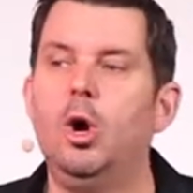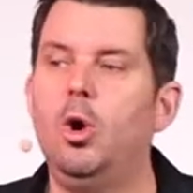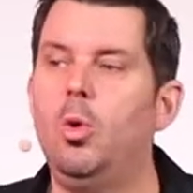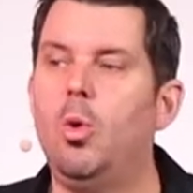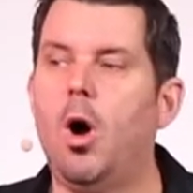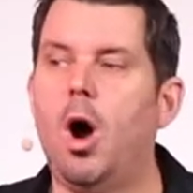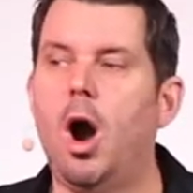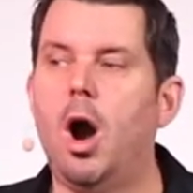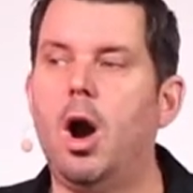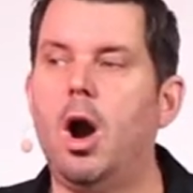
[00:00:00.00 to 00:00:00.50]

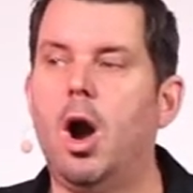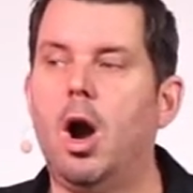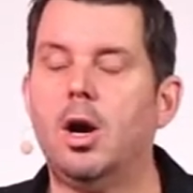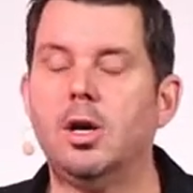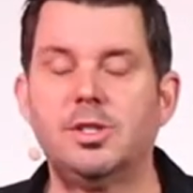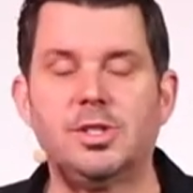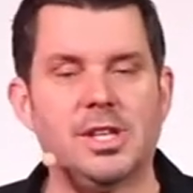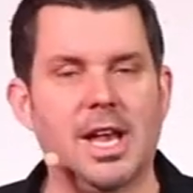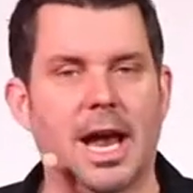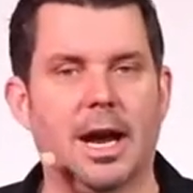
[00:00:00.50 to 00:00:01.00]
who are
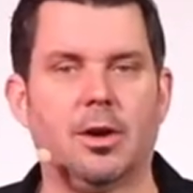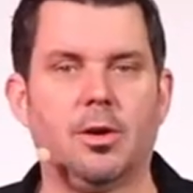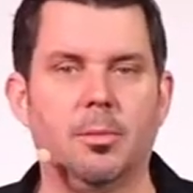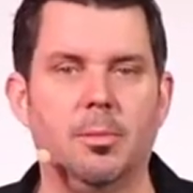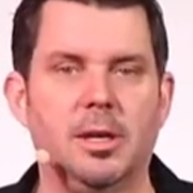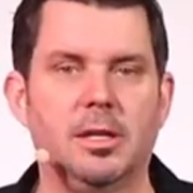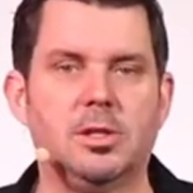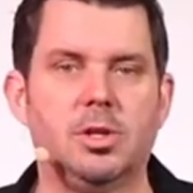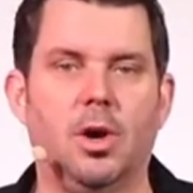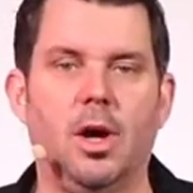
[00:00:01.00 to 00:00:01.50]
our
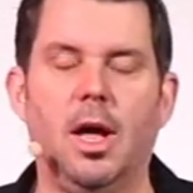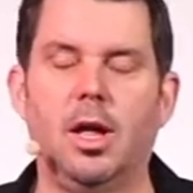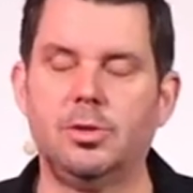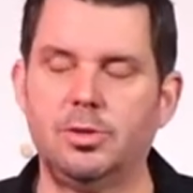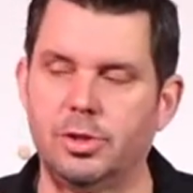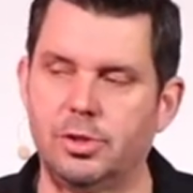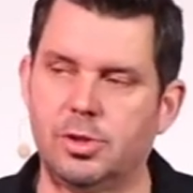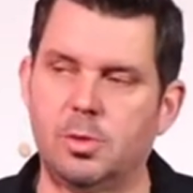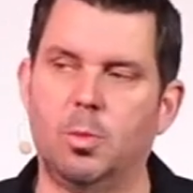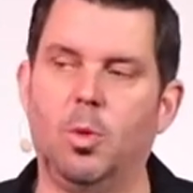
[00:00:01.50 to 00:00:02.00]
sacramental
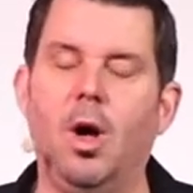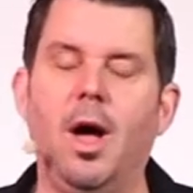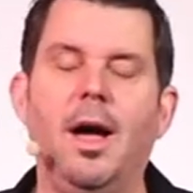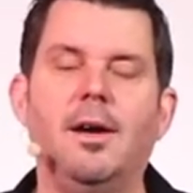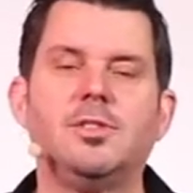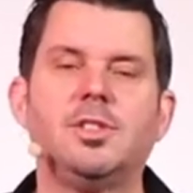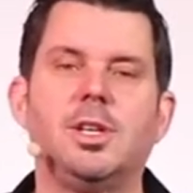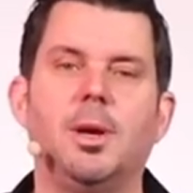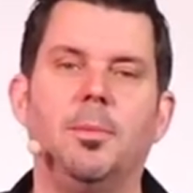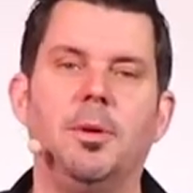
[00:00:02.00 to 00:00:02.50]
elders, and we'll
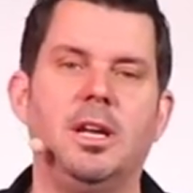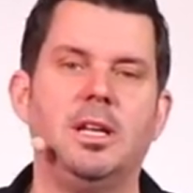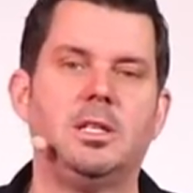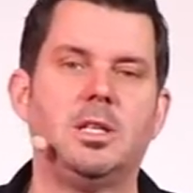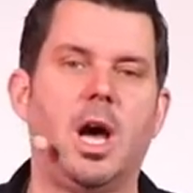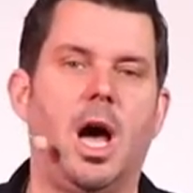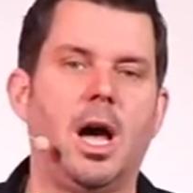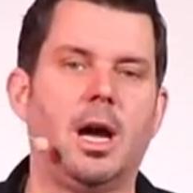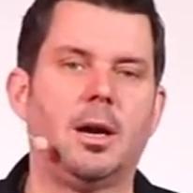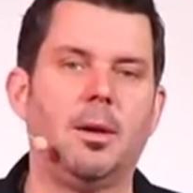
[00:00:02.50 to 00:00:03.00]
have somebody
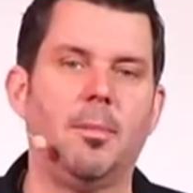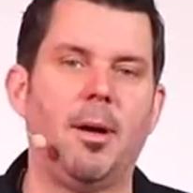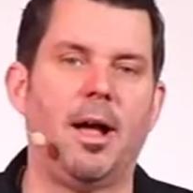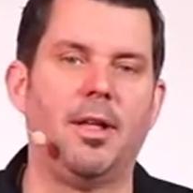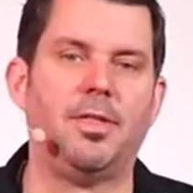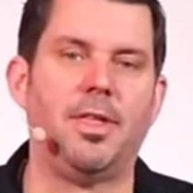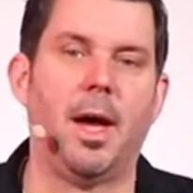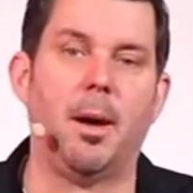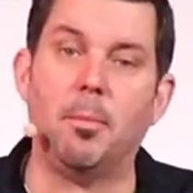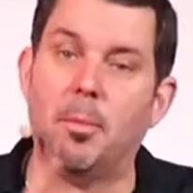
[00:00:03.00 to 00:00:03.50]
talk
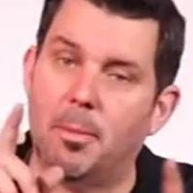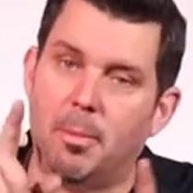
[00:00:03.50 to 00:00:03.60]
about that.